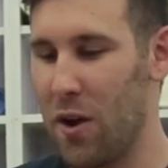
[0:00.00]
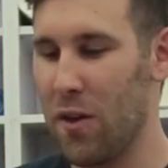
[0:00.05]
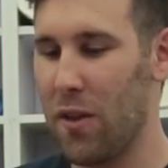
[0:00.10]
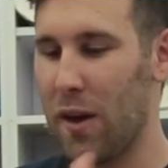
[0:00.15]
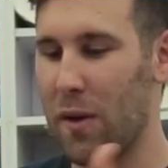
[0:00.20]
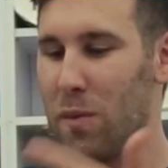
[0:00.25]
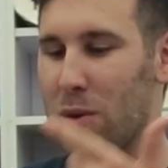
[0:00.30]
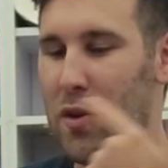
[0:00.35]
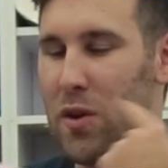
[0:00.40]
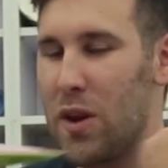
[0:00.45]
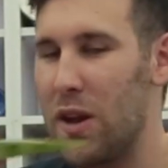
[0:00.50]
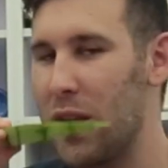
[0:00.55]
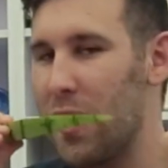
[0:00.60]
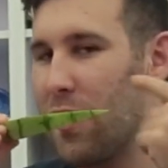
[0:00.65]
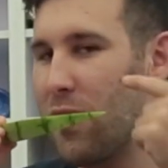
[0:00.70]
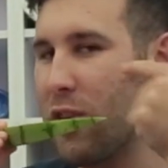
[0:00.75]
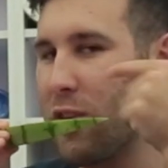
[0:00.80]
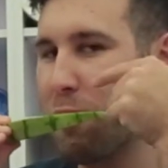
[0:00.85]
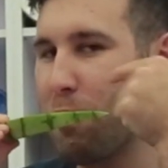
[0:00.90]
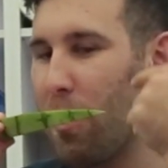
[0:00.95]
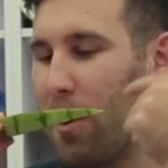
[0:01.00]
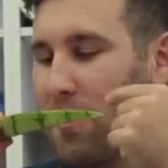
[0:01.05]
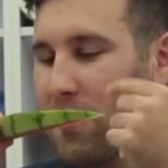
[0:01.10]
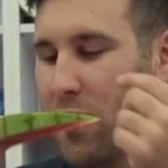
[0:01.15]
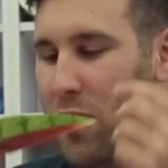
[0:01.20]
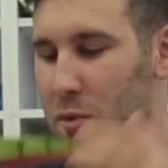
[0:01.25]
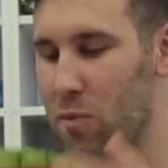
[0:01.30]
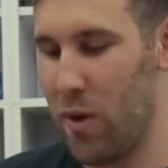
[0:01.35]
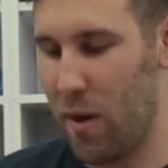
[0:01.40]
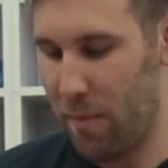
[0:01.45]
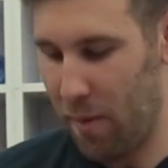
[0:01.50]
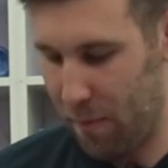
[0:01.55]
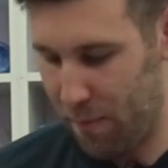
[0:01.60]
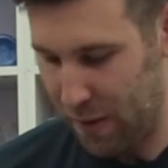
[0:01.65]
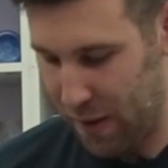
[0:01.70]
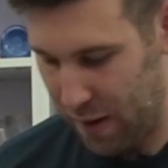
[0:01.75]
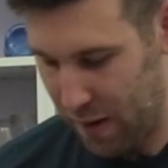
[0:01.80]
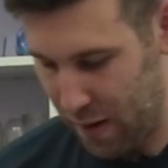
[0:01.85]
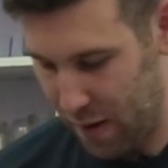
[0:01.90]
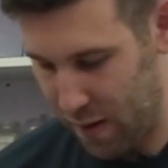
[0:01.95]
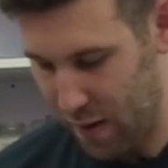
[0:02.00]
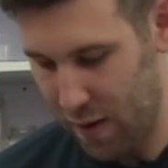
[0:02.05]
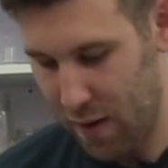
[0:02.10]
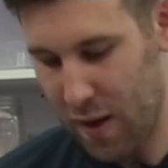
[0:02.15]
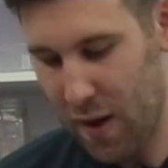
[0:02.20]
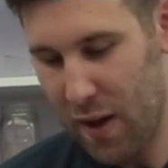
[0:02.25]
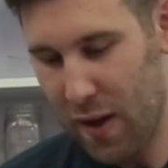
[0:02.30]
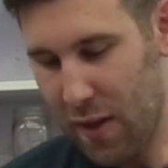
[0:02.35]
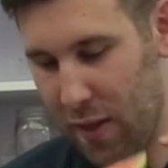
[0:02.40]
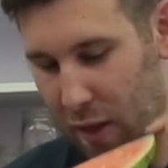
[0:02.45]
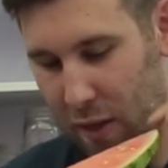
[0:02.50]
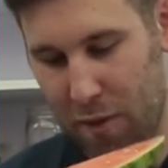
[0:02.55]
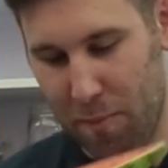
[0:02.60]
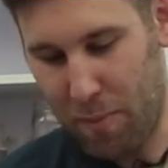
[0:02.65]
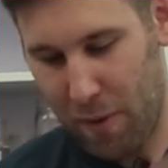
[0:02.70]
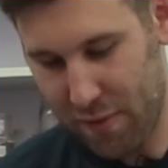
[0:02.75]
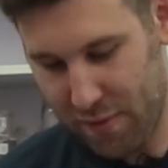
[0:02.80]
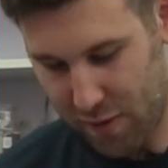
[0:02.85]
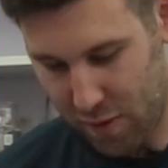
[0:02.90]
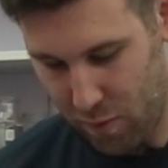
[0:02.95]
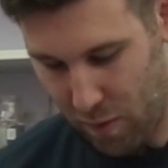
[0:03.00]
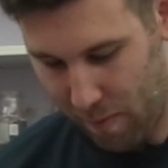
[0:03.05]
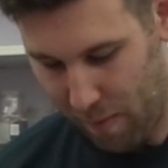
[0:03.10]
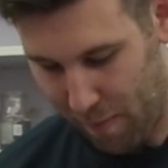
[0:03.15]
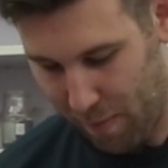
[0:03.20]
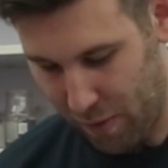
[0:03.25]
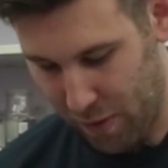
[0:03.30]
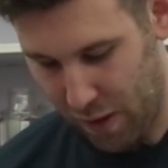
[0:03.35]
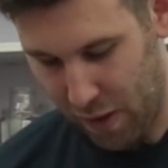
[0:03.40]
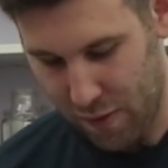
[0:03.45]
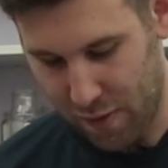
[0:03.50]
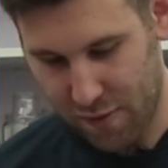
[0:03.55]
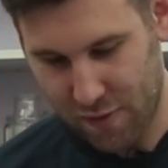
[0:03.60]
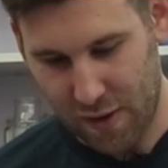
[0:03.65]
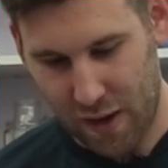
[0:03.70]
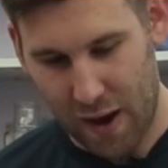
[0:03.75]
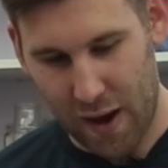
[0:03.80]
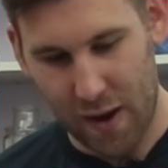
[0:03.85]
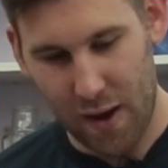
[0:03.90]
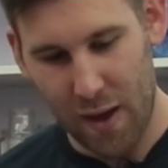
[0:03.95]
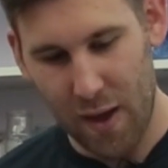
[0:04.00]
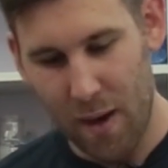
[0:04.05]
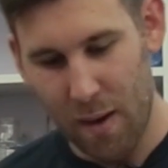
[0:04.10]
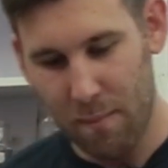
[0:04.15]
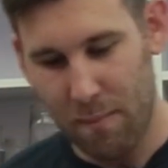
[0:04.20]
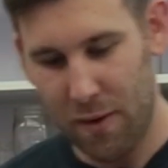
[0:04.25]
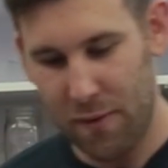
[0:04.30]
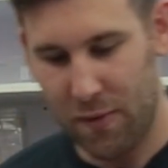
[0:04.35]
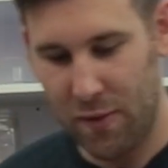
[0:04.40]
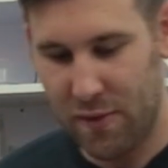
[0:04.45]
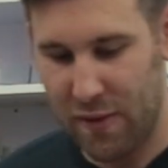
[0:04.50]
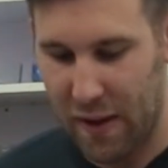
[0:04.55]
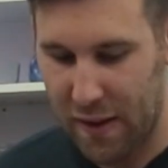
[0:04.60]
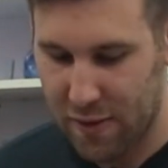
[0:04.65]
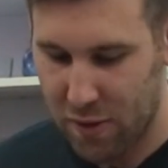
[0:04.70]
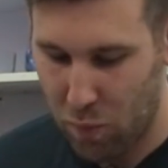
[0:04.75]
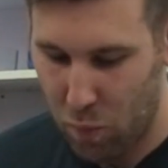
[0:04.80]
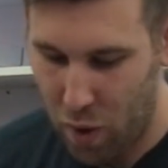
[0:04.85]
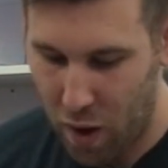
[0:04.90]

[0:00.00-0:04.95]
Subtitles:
know, like when you eat it, this part's gonna rub up here, the other part's gonna rub up on the other side. But if you take the